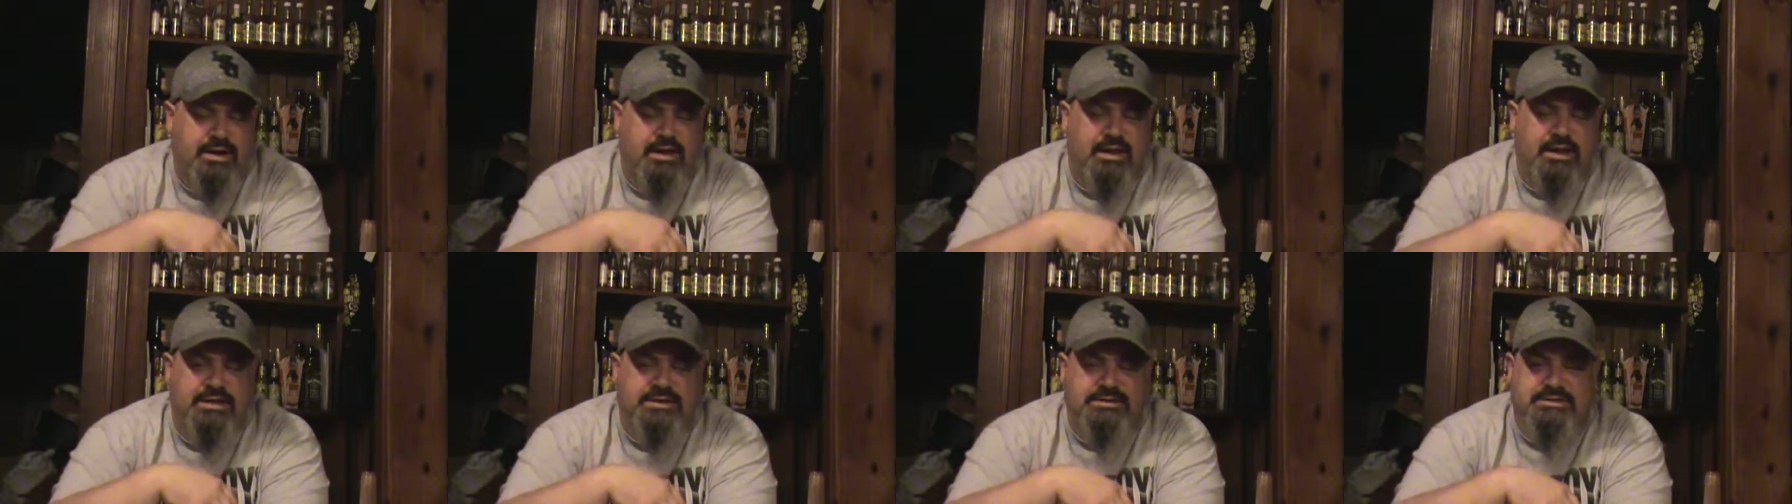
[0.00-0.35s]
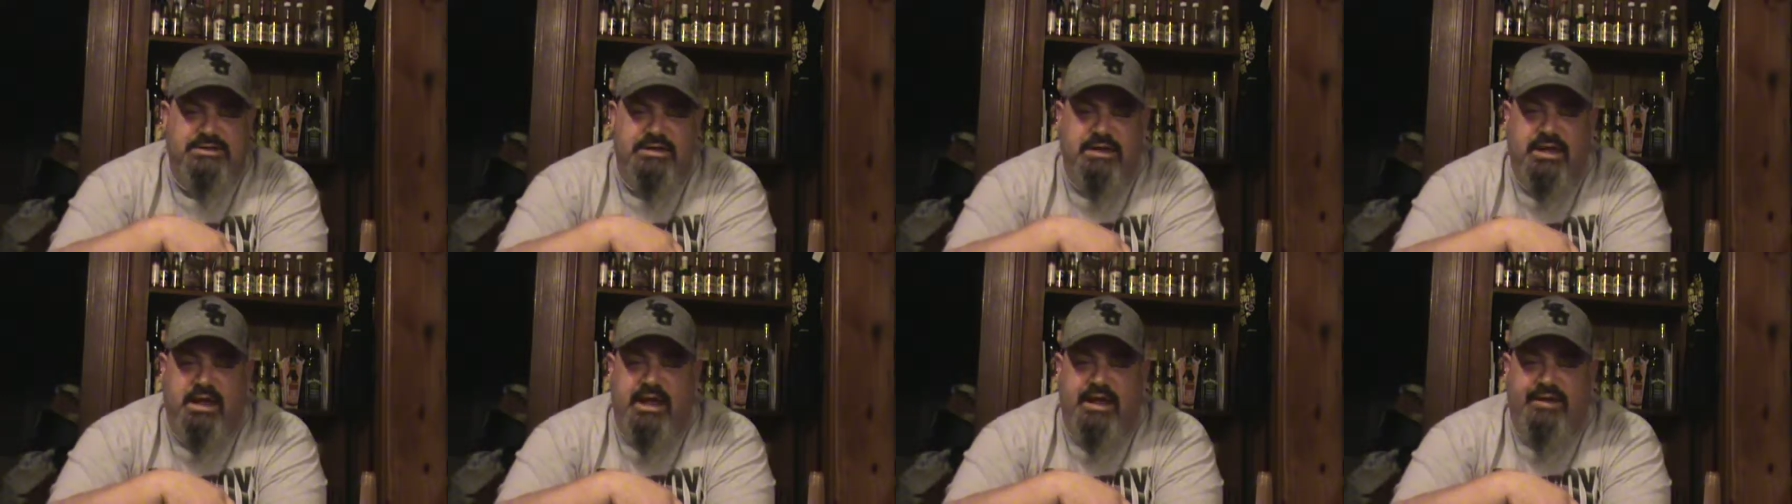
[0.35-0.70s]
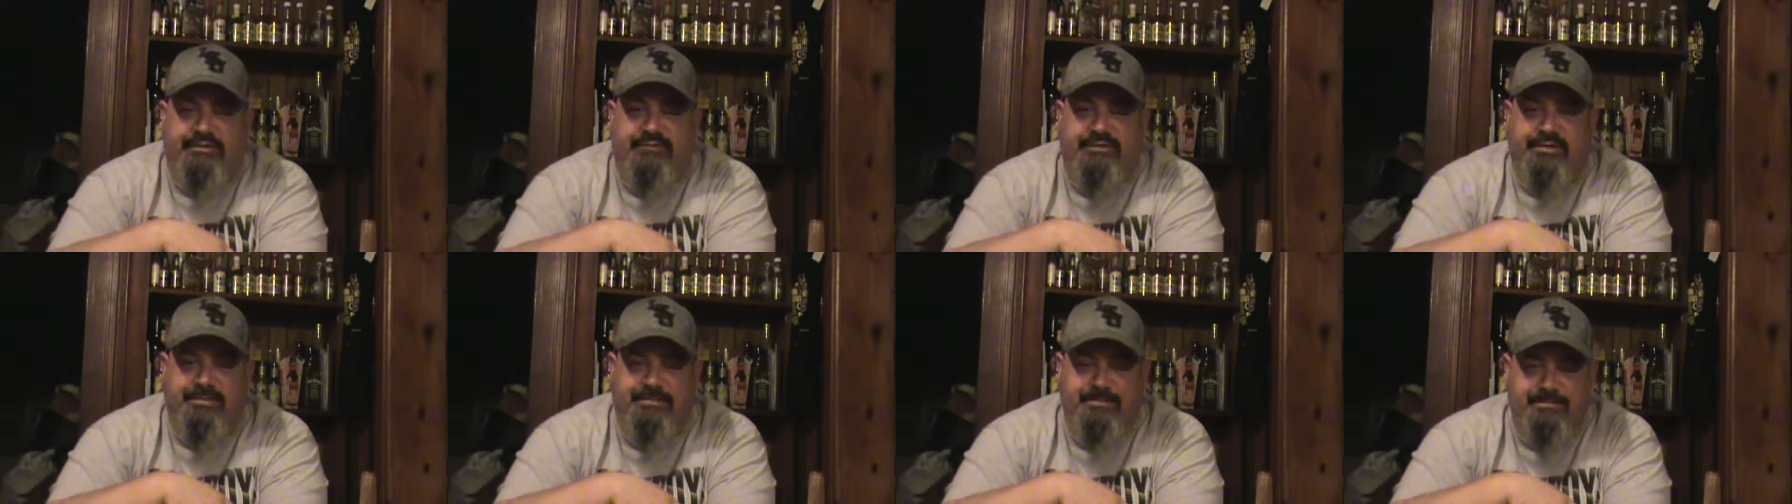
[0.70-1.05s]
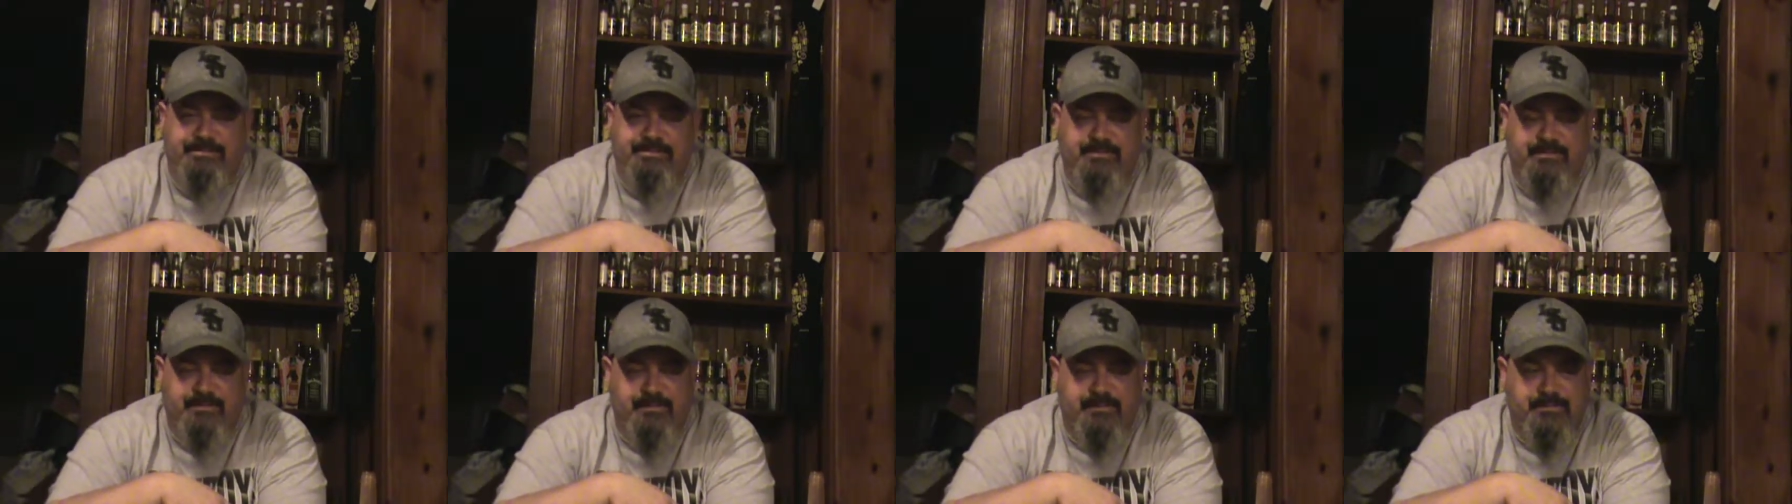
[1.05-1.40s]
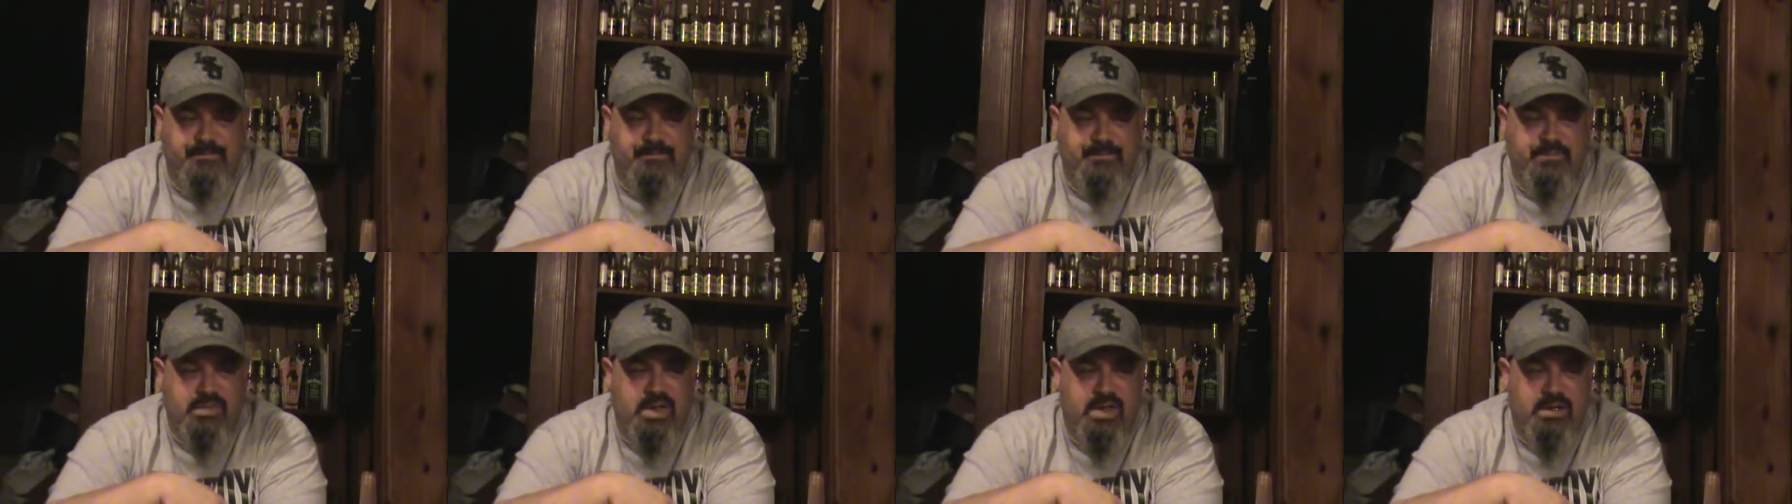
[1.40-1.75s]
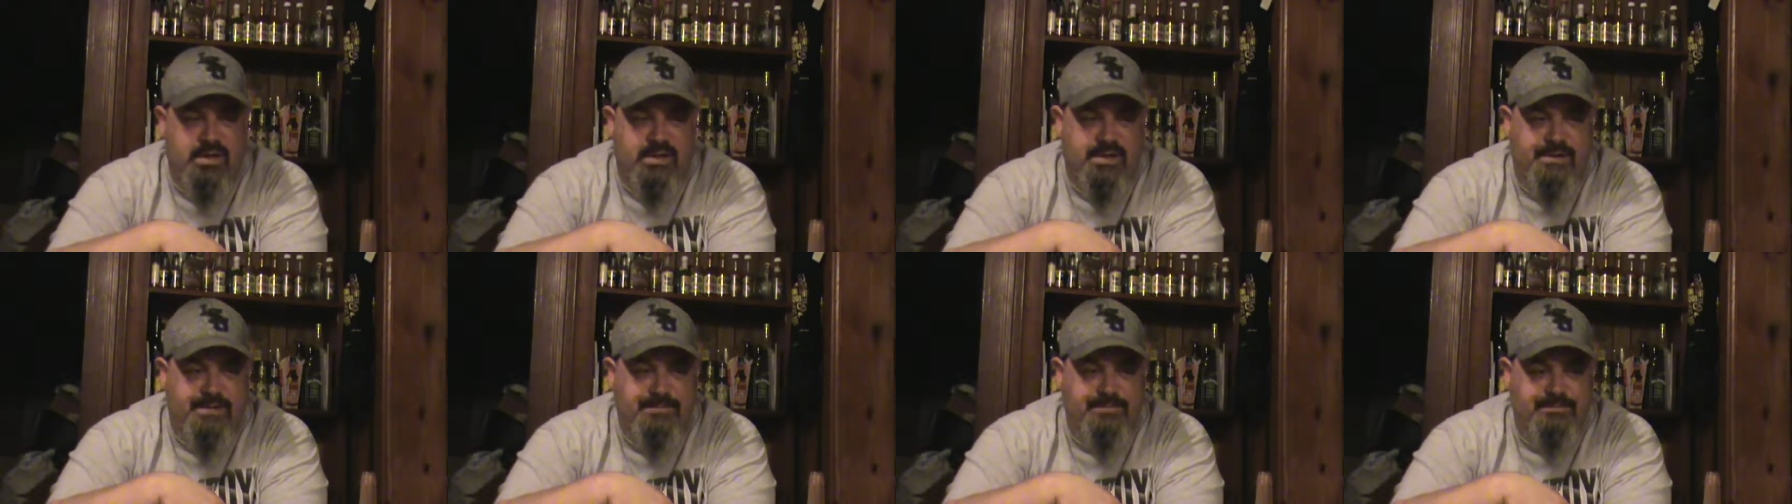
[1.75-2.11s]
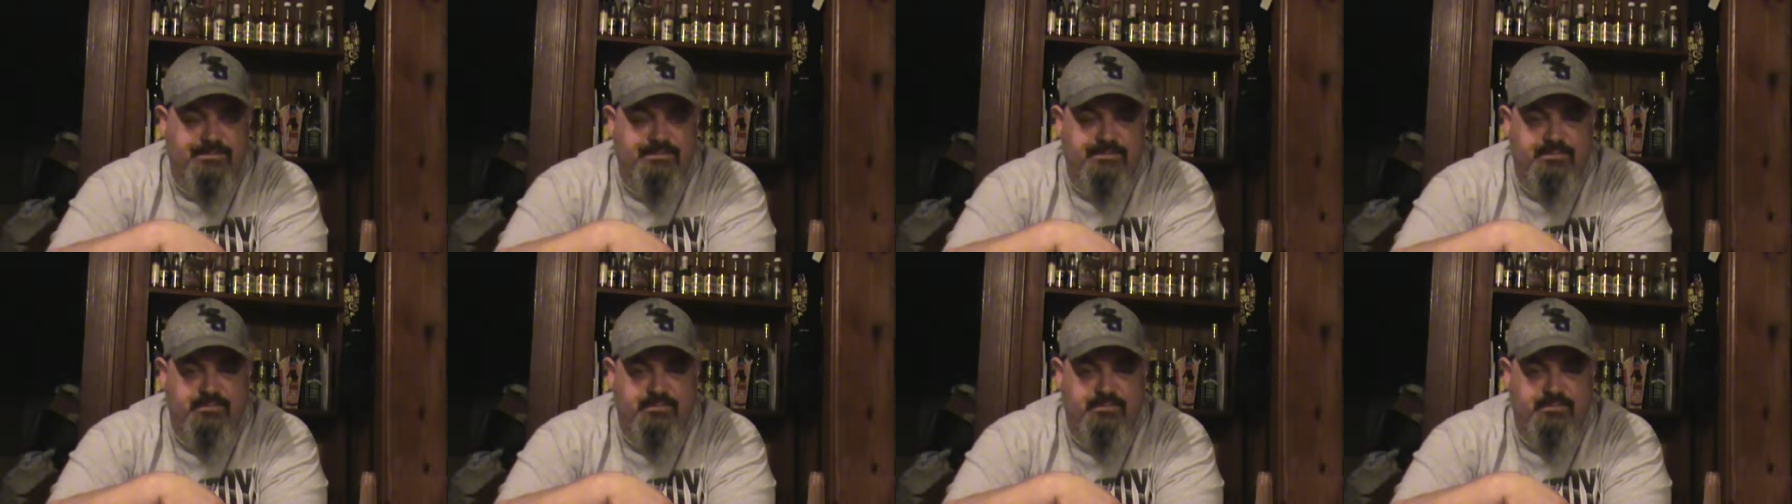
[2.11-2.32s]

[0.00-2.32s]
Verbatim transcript: a lot of saliva. Um,